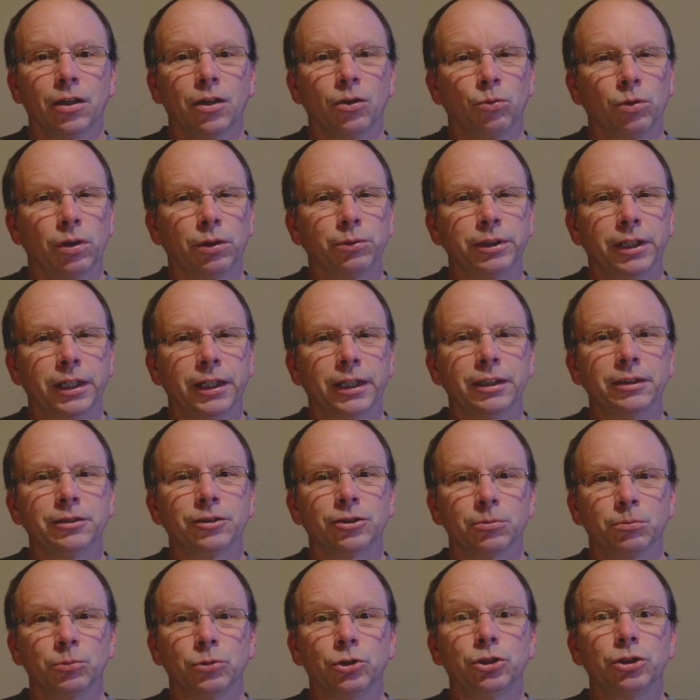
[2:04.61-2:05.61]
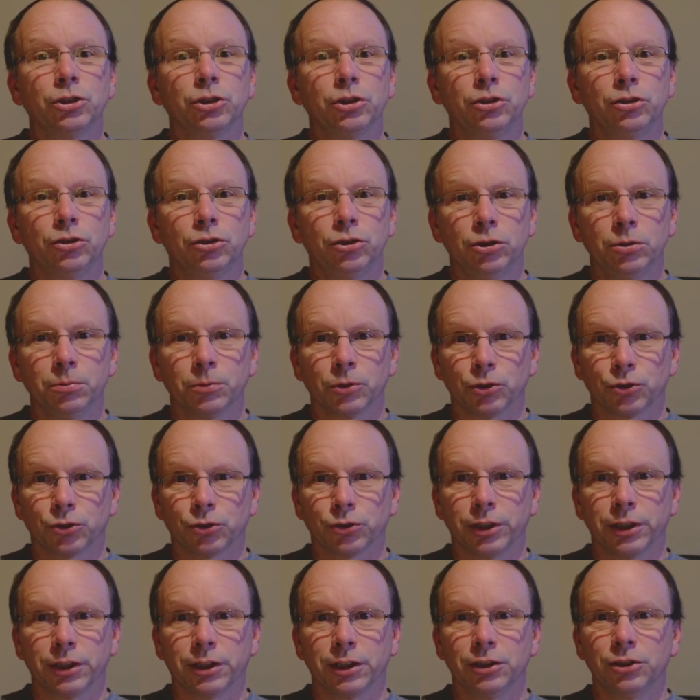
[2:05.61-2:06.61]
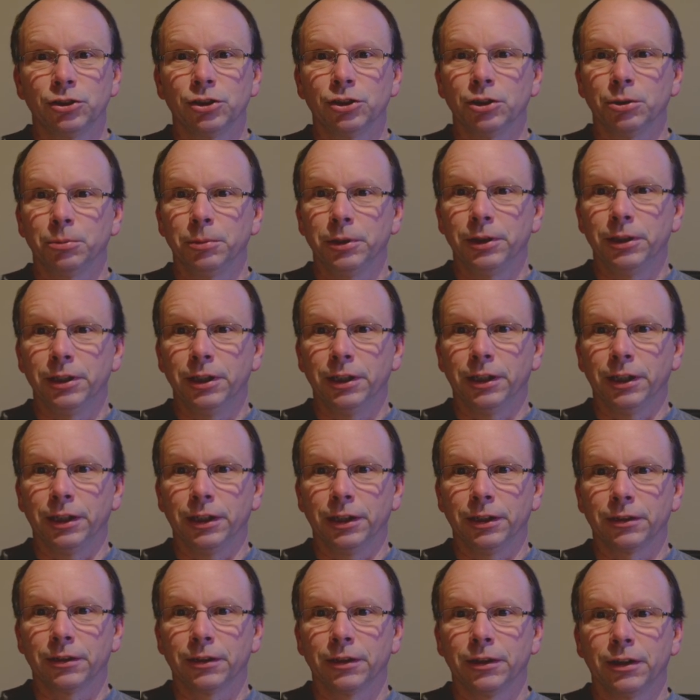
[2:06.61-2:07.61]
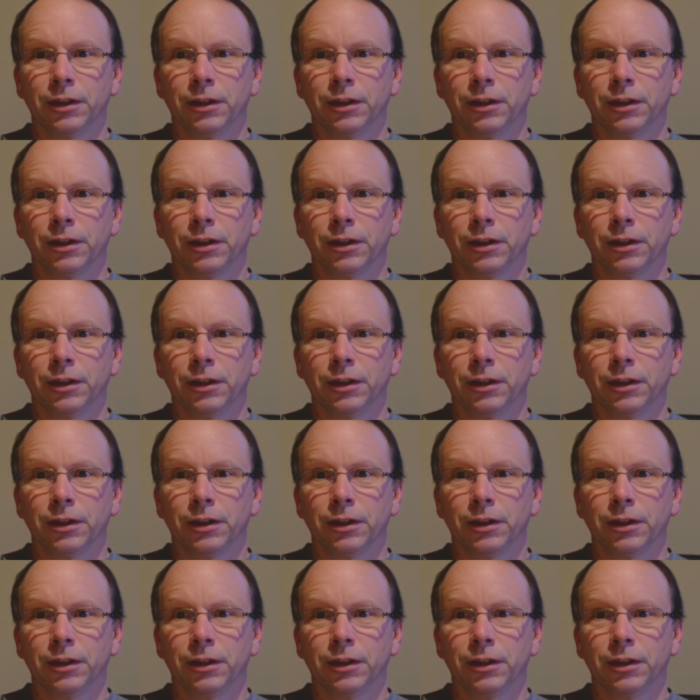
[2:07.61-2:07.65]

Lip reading: While we had some good tumor shrinkage in the beginning,